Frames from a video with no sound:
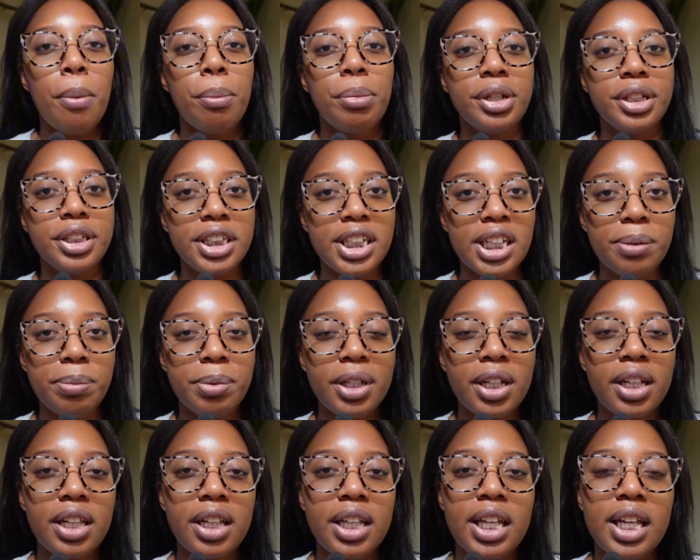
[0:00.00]
but
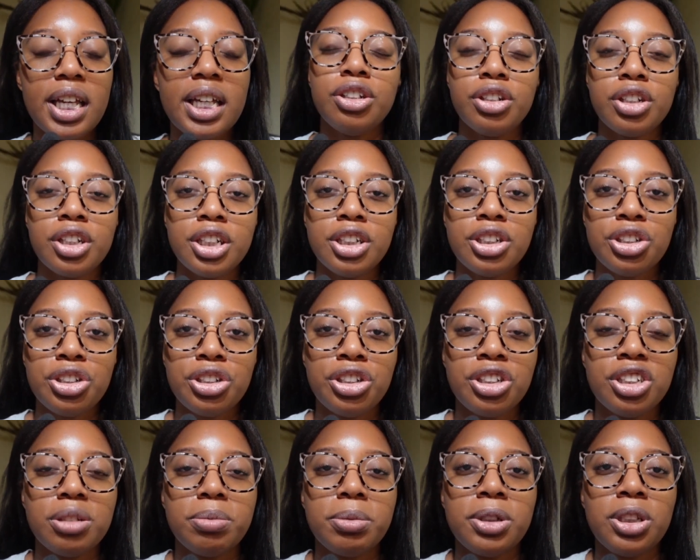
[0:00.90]
typically you can
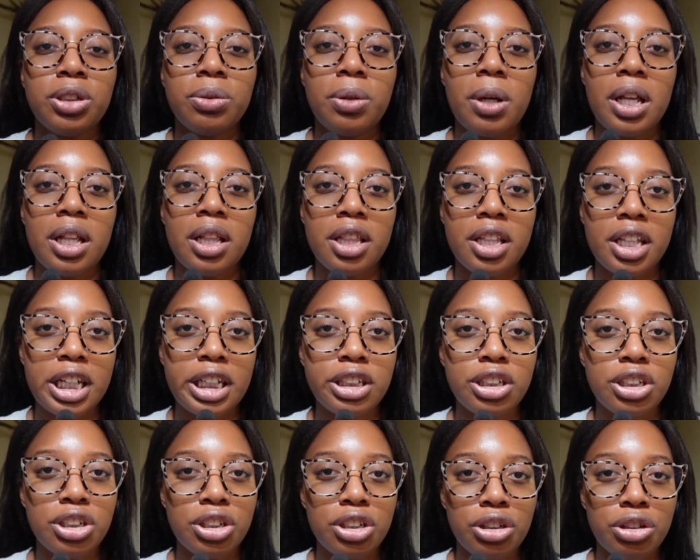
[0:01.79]
choose between
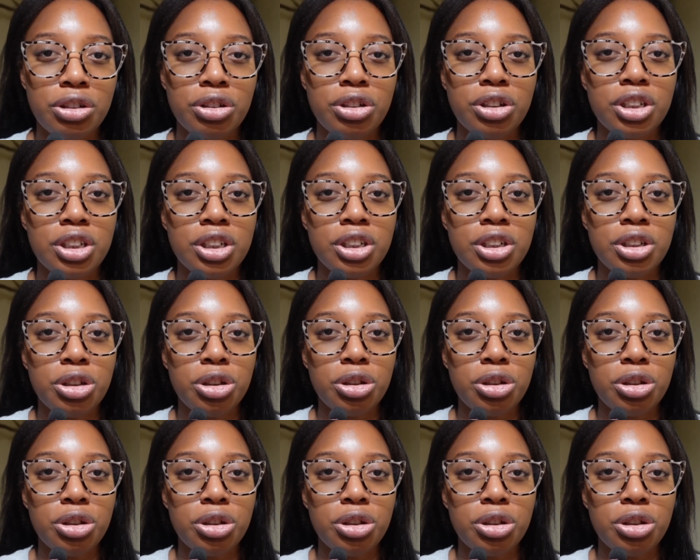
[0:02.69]
these two to